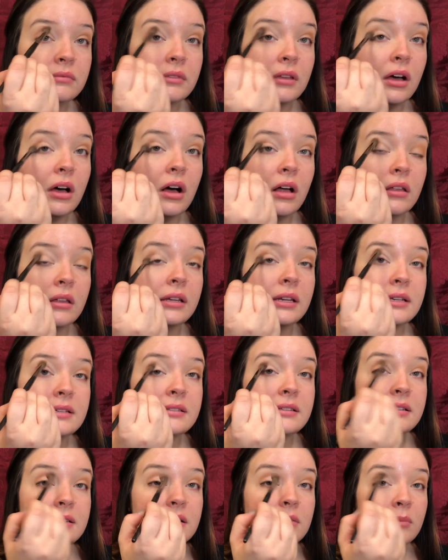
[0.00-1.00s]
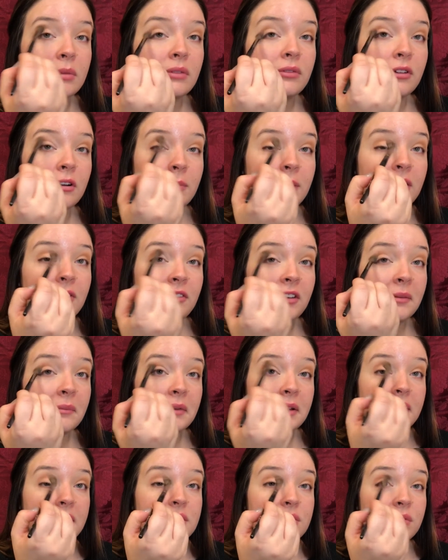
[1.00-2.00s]
the holiday season, but for my
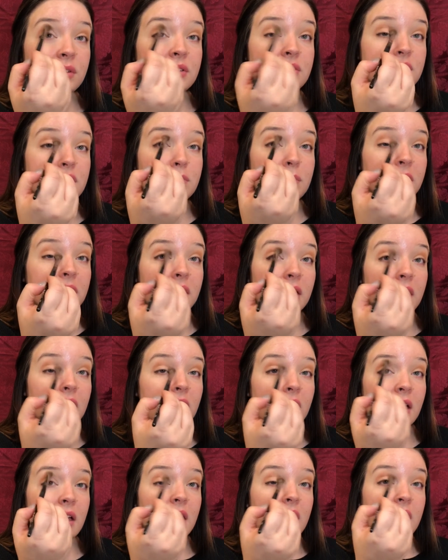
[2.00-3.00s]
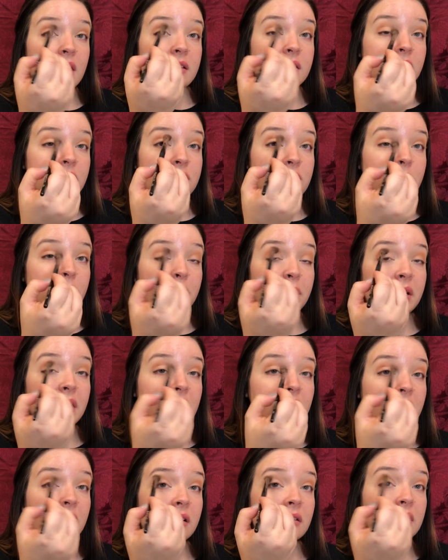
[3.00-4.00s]
family it's always just been like such a
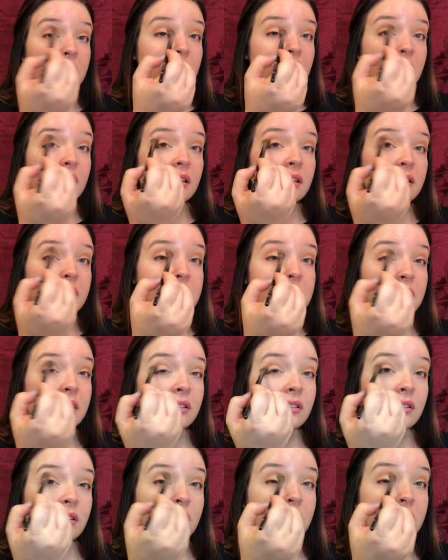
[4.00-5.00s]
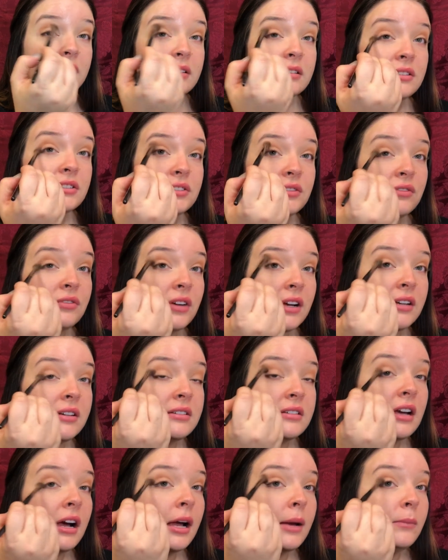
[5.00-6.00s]
big like deal and such a
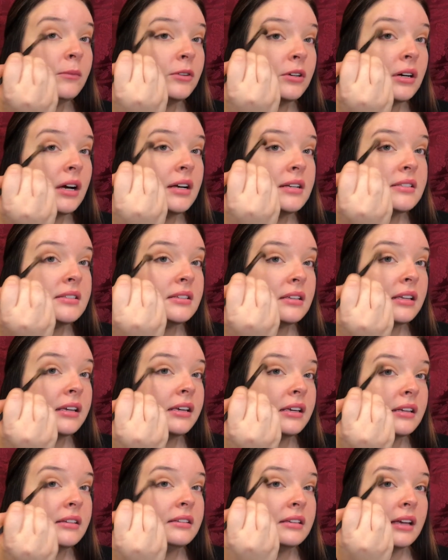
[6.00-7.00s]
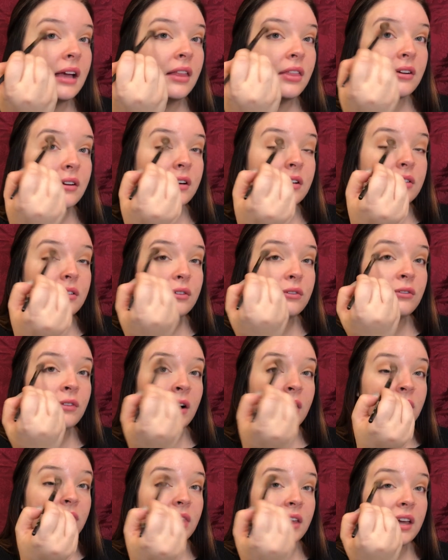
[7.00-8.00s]
fun time for us to like get together and do
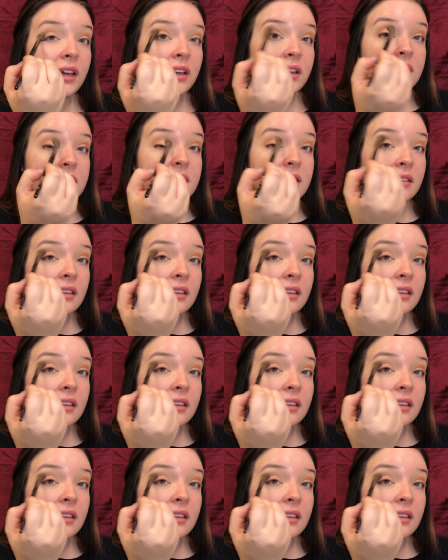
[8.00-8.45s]
fun things.